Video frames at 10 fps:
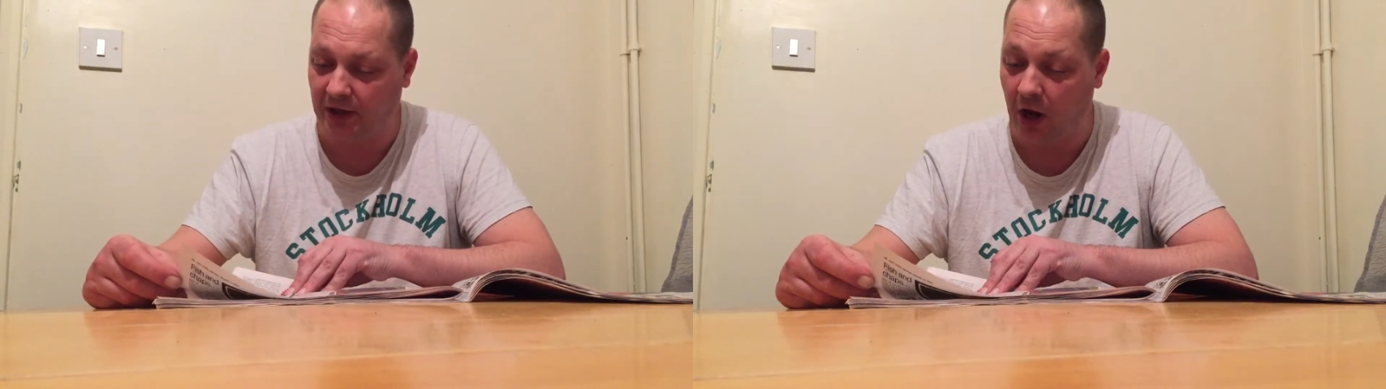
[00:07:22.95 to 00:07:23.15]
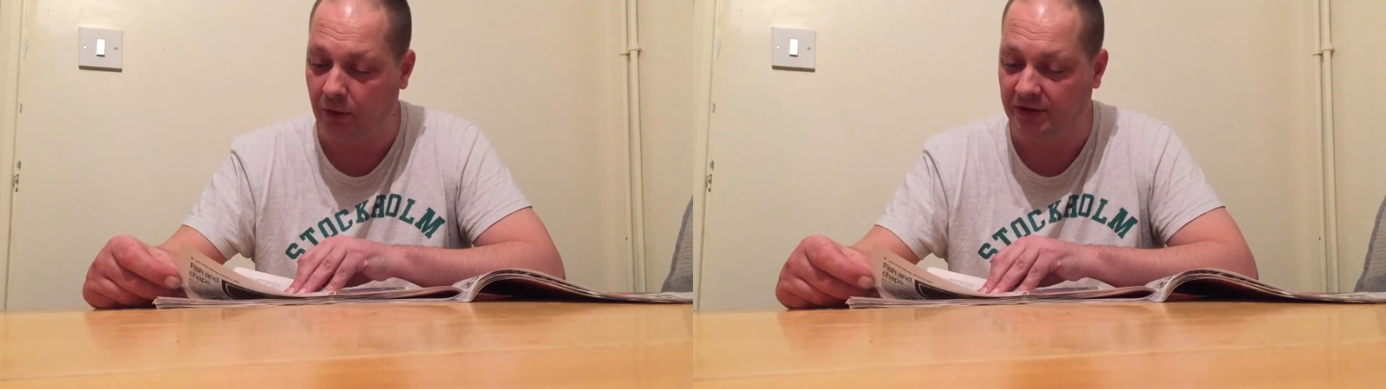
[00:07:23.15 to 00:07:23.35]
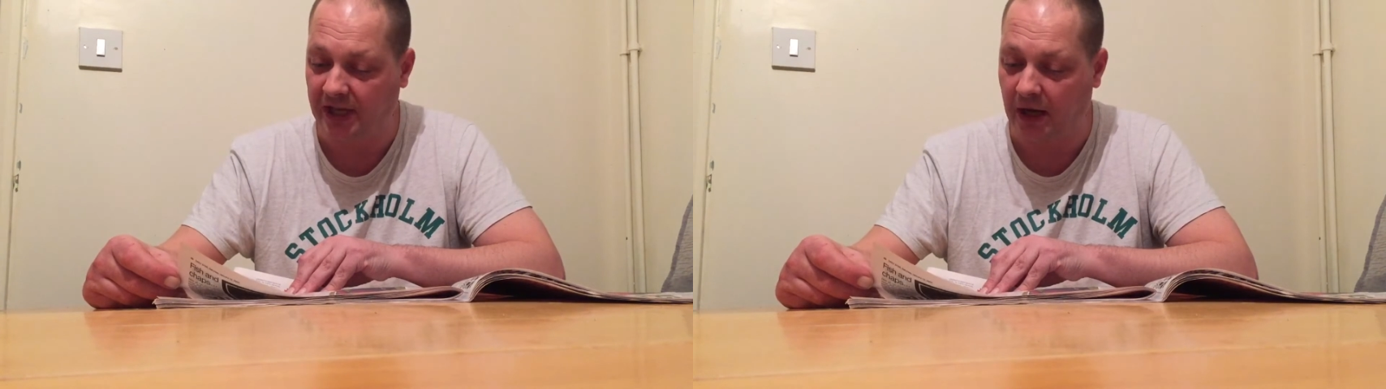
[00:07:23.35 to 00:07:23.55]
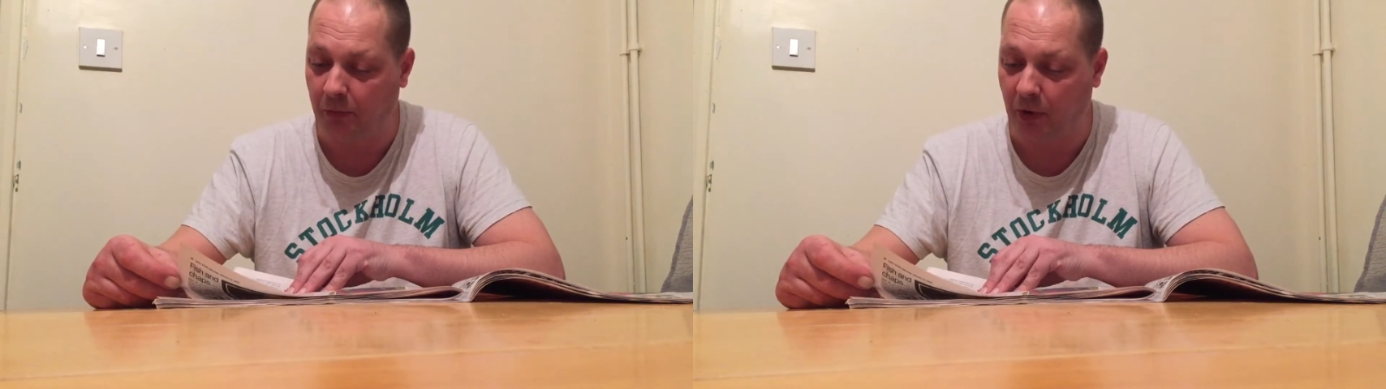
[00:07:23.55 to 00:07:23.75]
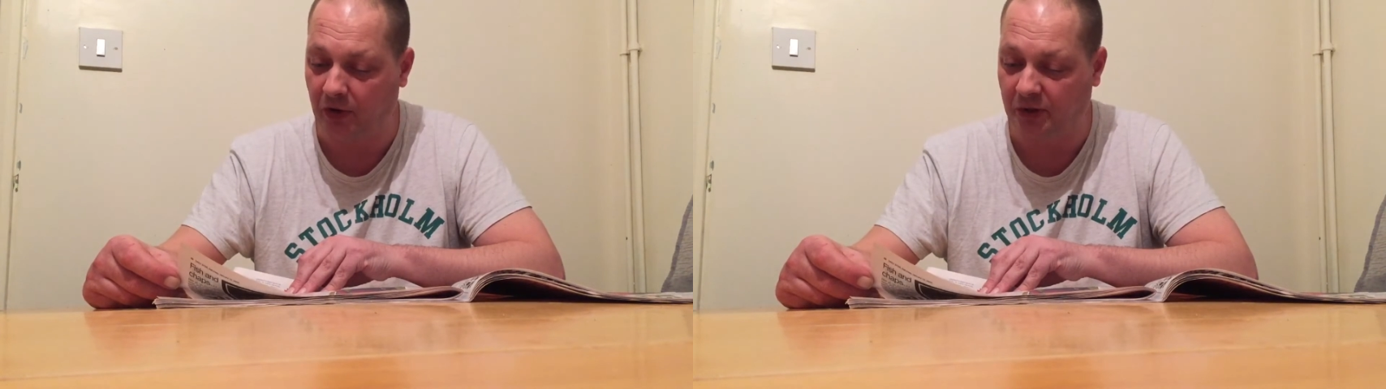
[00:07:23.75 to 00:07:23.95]
a hotel
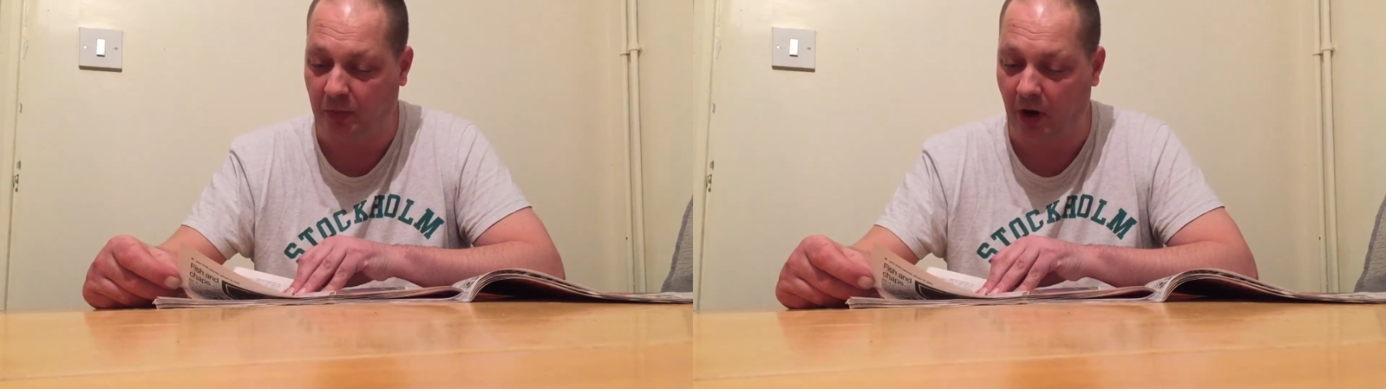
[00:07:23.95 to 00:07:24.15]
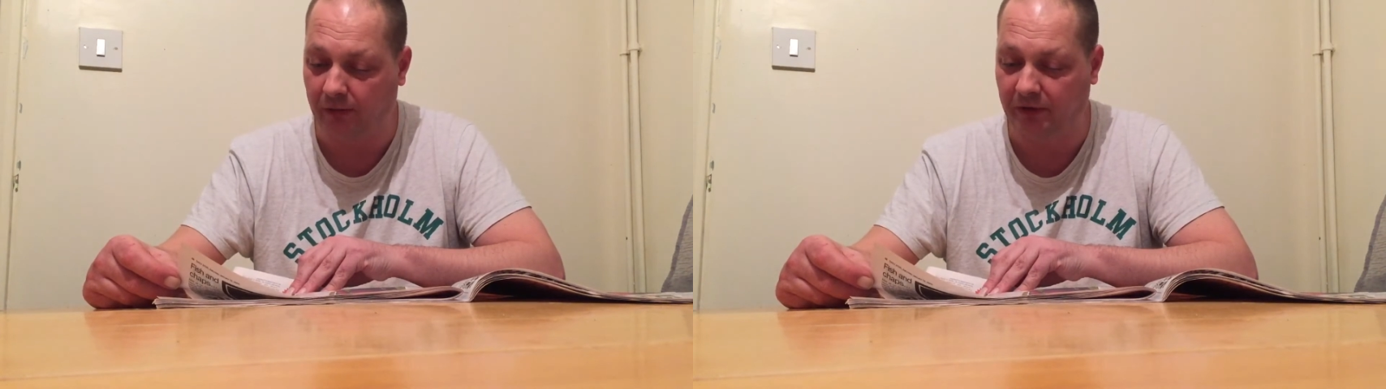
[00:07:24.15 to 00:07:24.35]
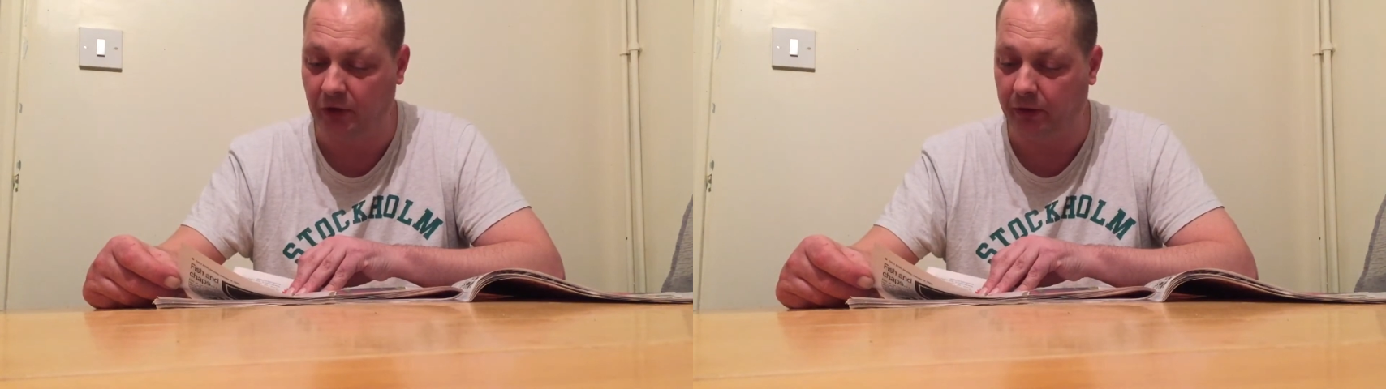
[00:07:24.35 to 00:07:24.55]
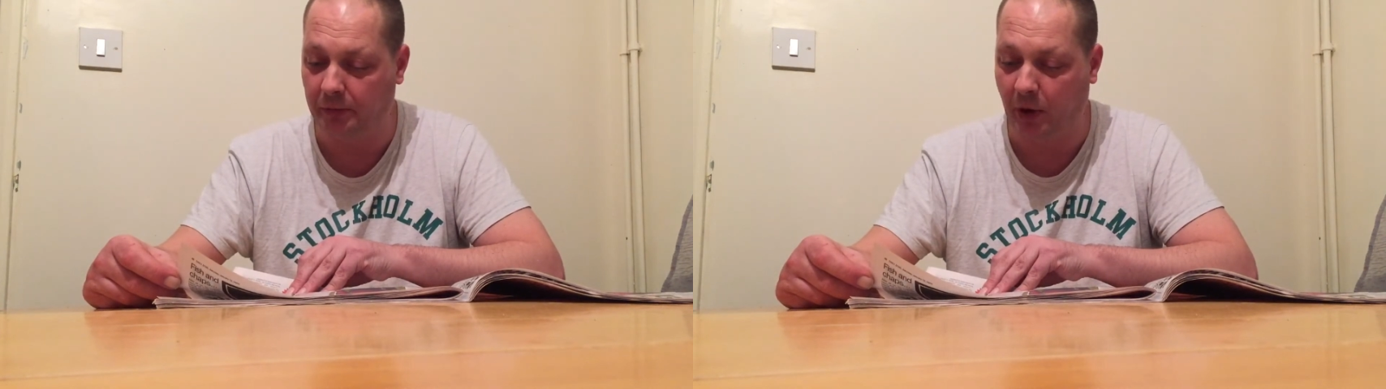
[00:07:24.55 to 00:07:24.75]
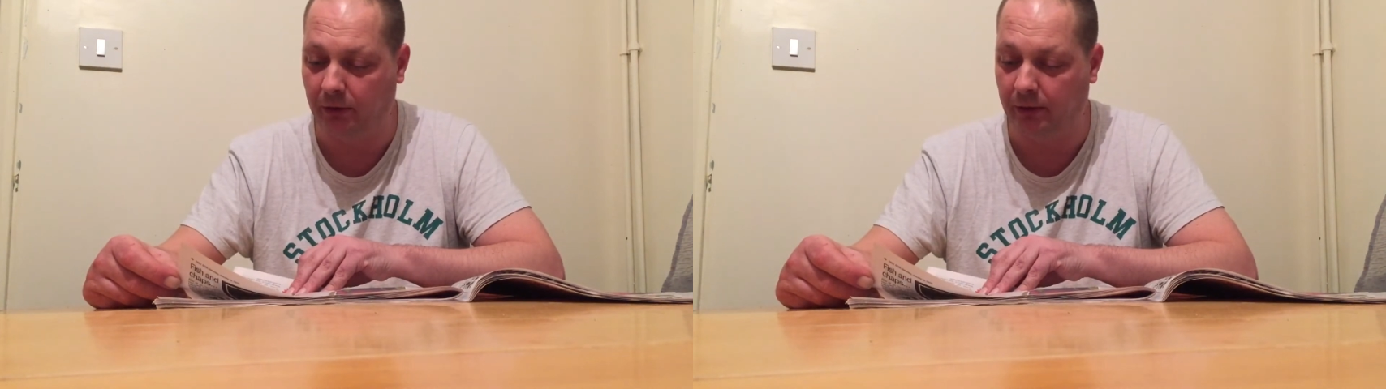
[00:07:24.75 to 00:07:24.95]
boss sparked fury
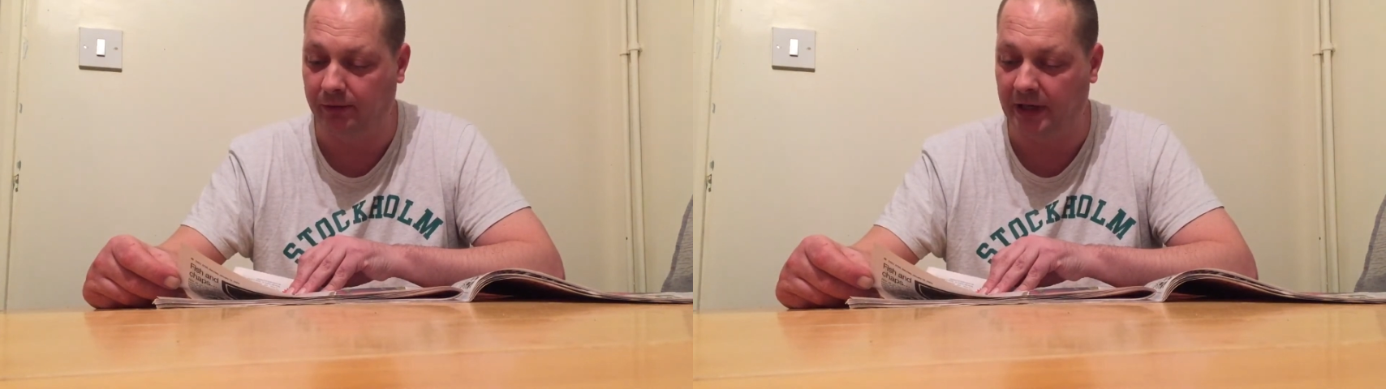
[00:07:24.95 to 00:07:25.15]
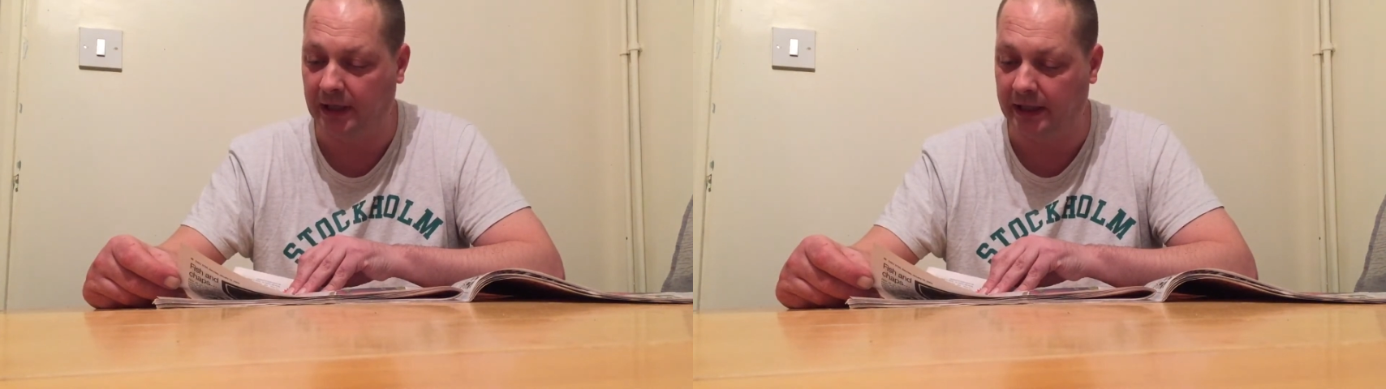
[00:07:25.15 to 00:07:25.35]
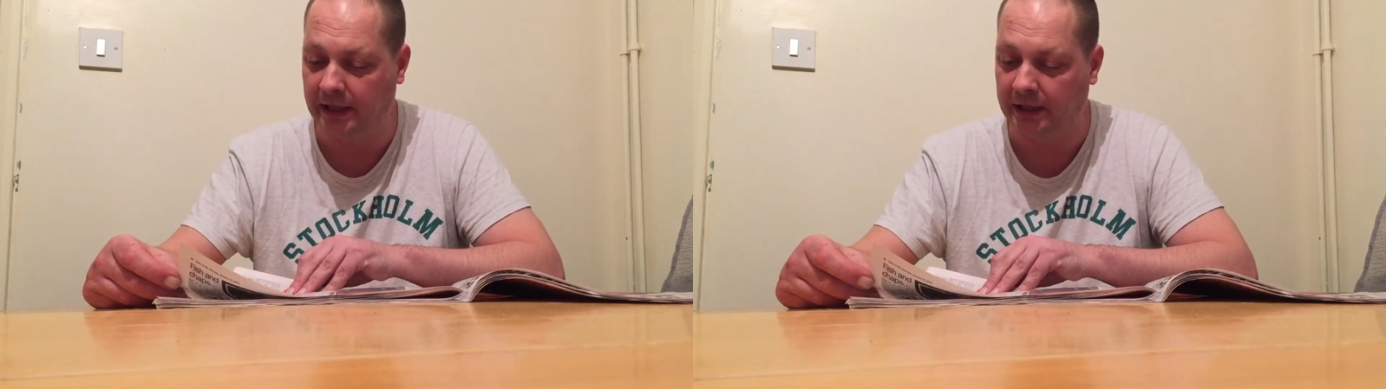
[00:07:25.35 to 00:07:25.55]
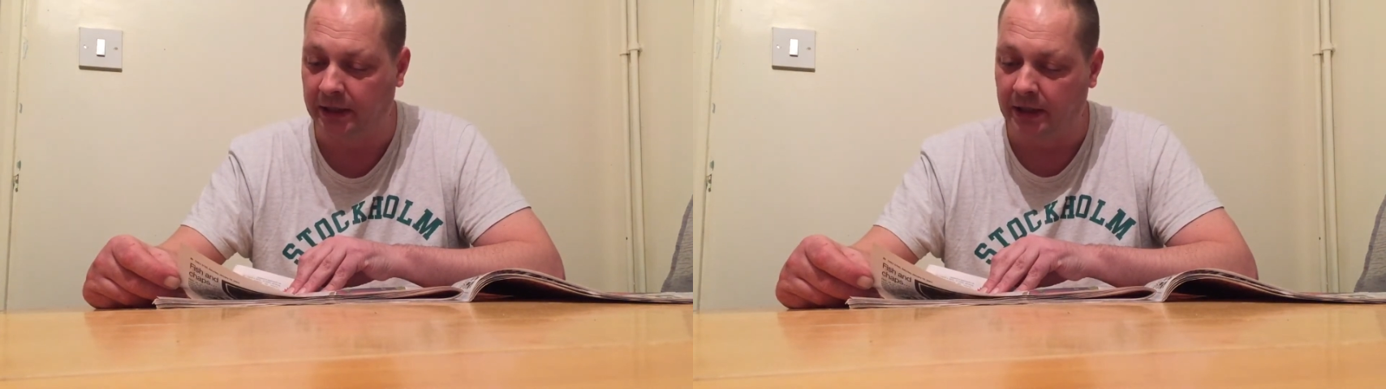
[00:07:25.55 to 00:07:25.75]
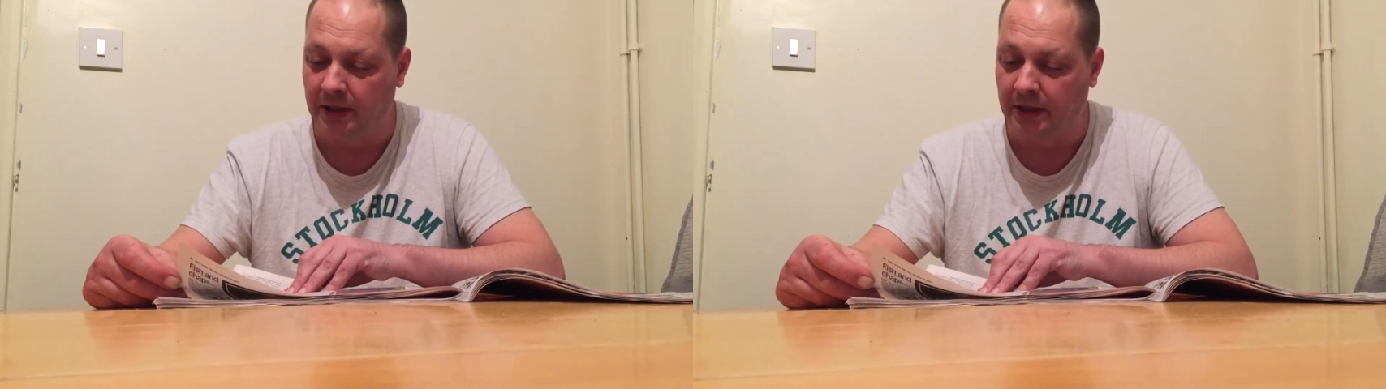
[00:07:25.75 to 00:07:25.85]
by revealing